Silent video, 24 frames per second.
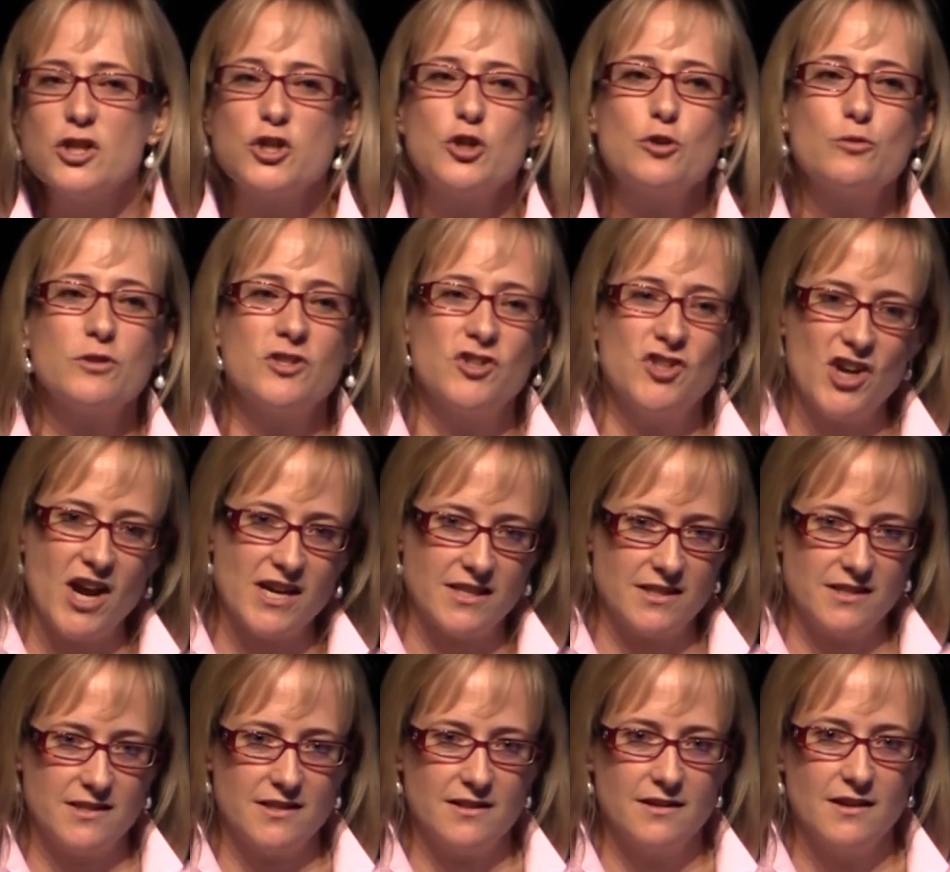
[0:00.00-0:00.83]
to
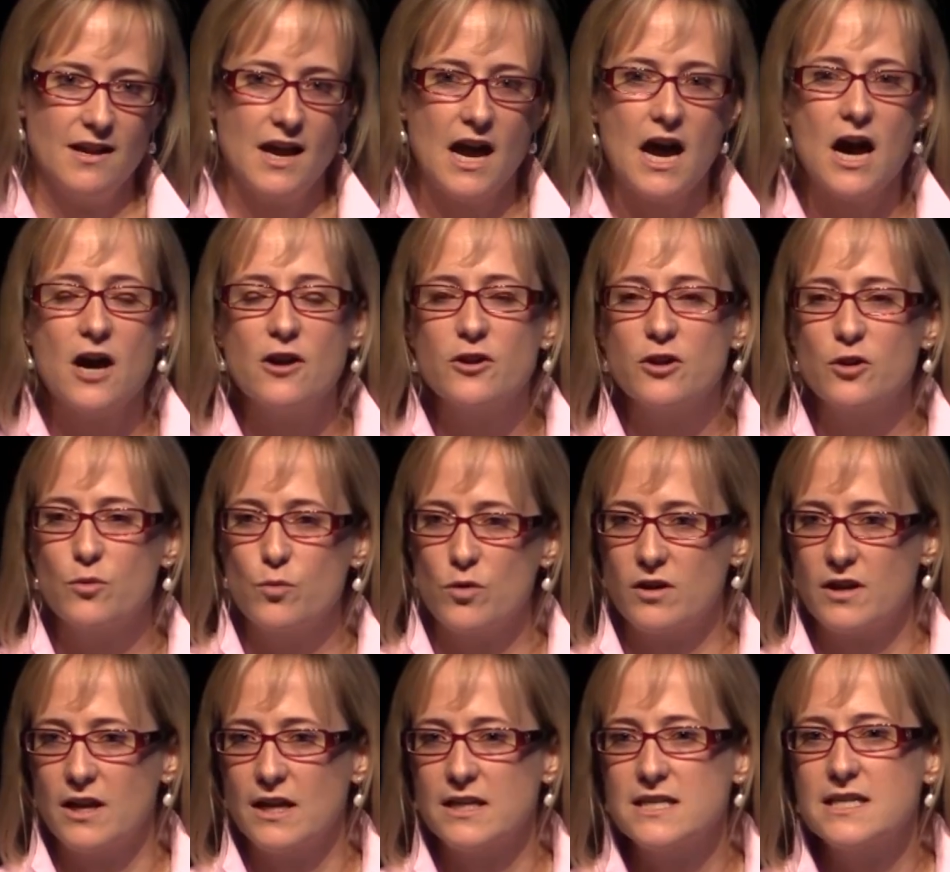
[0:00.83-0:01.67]
adjust how you're
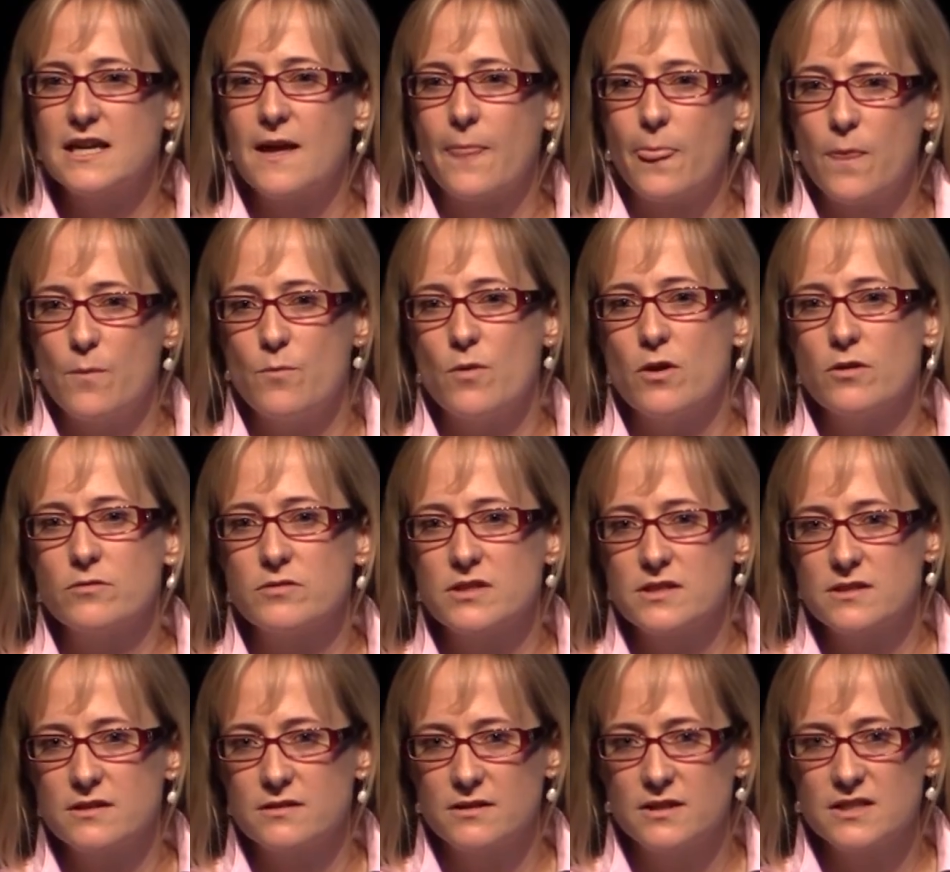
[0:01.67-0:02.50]
working to get
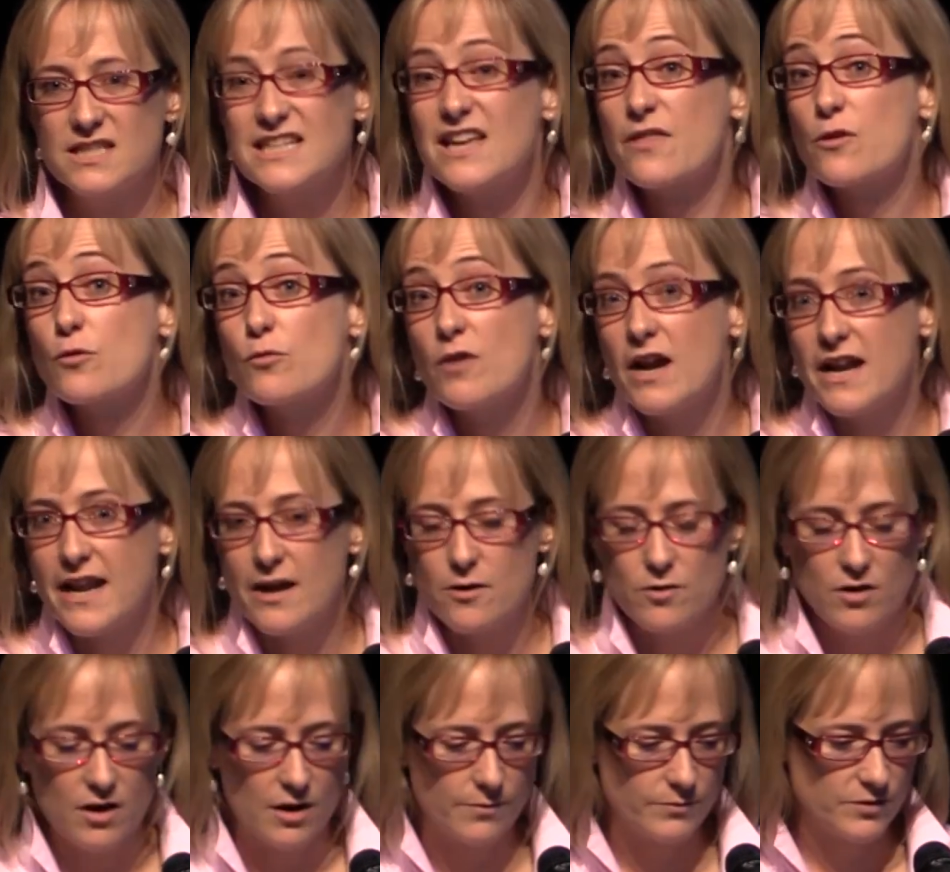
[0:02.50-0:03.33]
the right
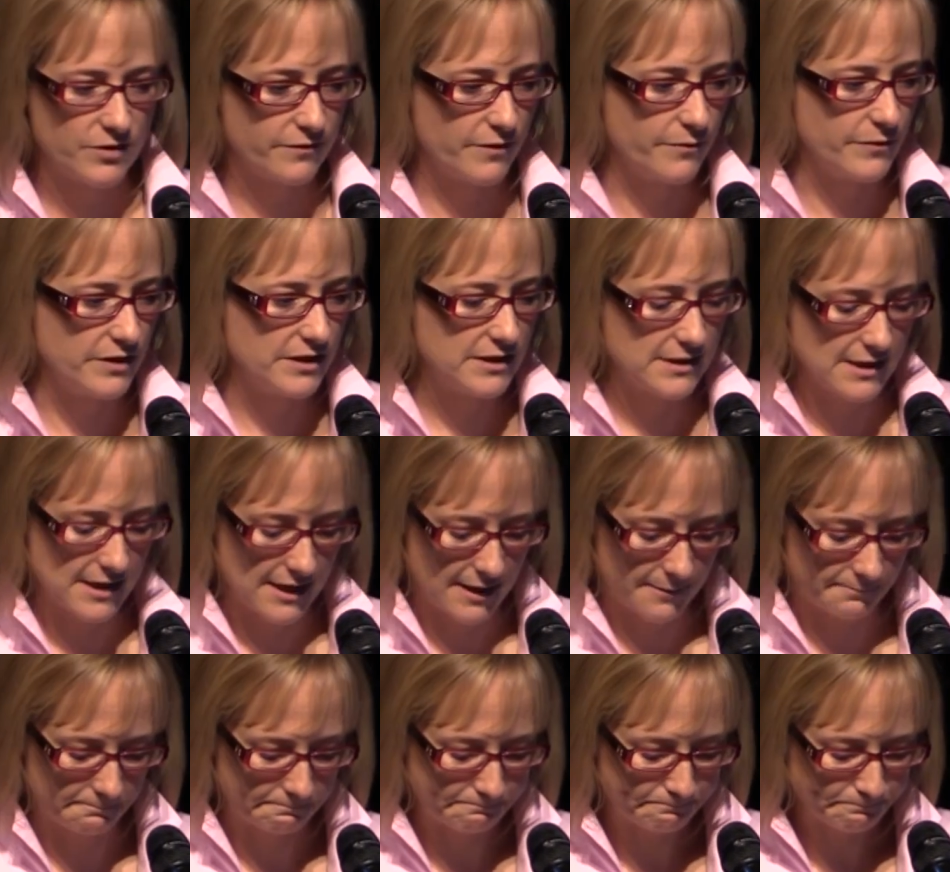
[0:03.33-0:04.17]
outcomes from the
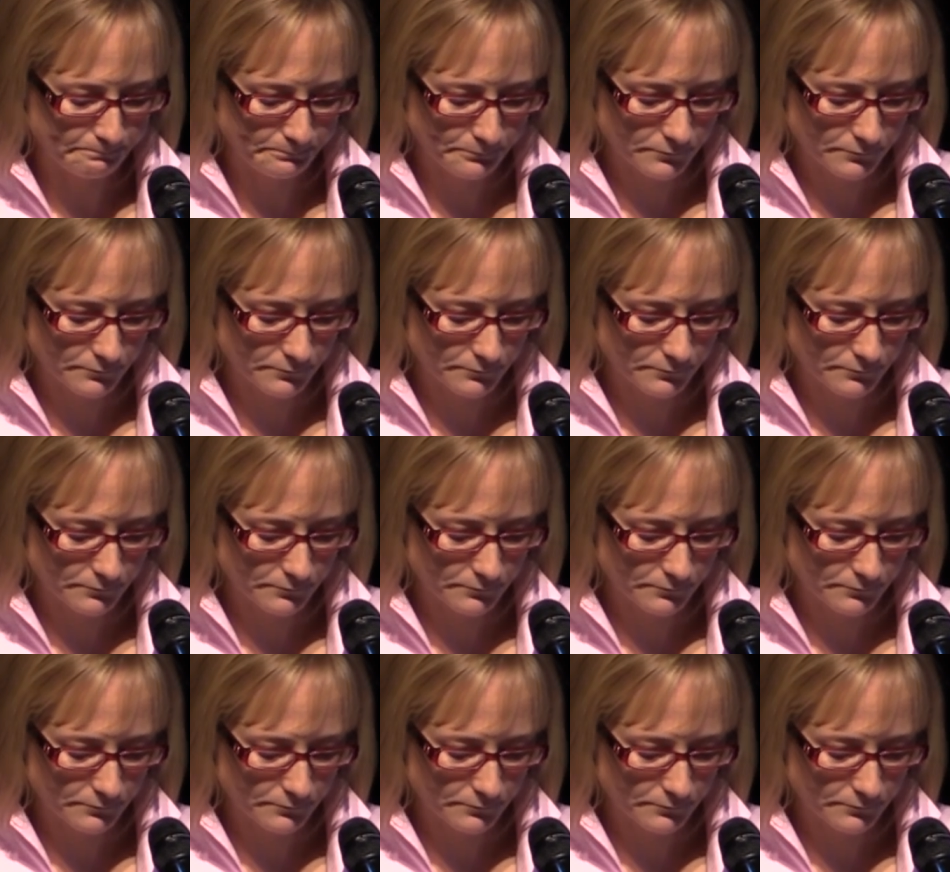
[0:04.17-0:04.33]
team.